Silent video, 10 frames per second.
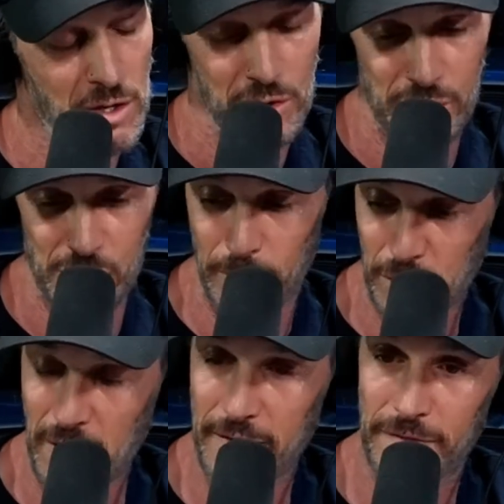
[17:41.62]
Super
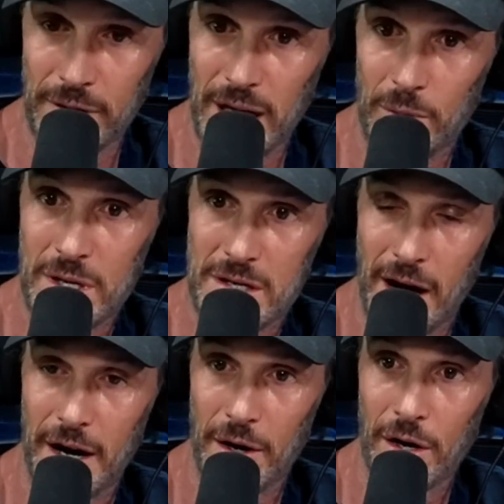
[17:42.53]
grateful that we
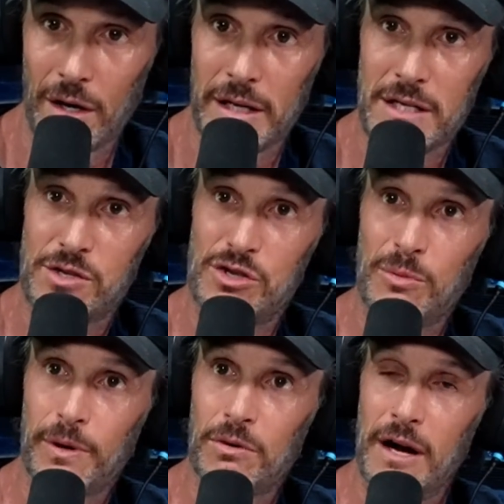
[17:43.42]
caught it early.
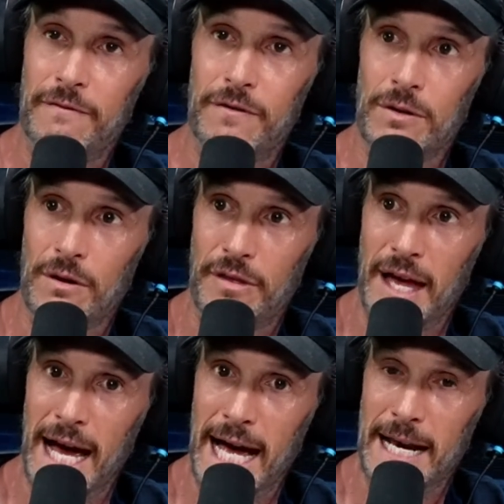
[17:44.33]
Super grateful
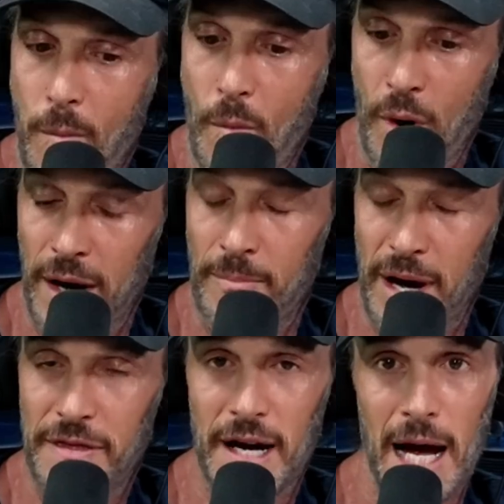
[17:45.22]
that when
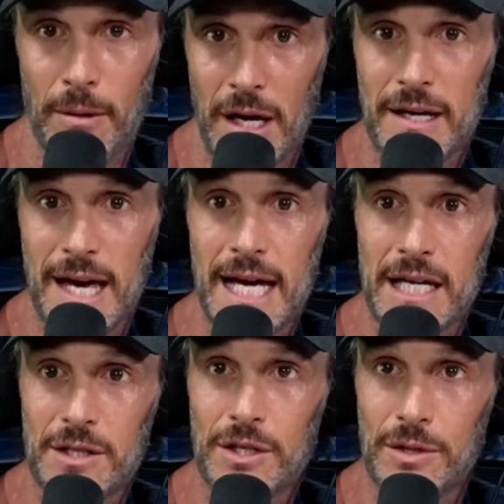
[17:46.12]
Beth and I were like,
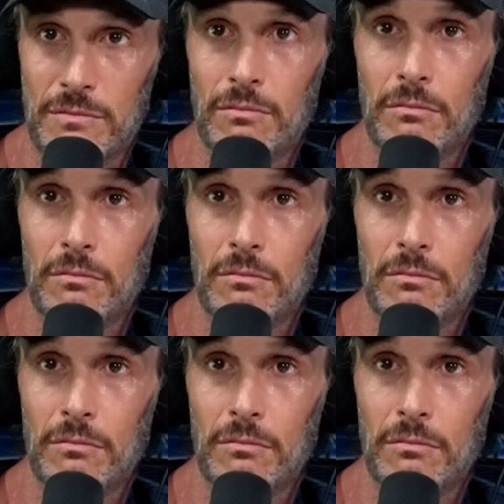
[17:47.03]
hey, dude,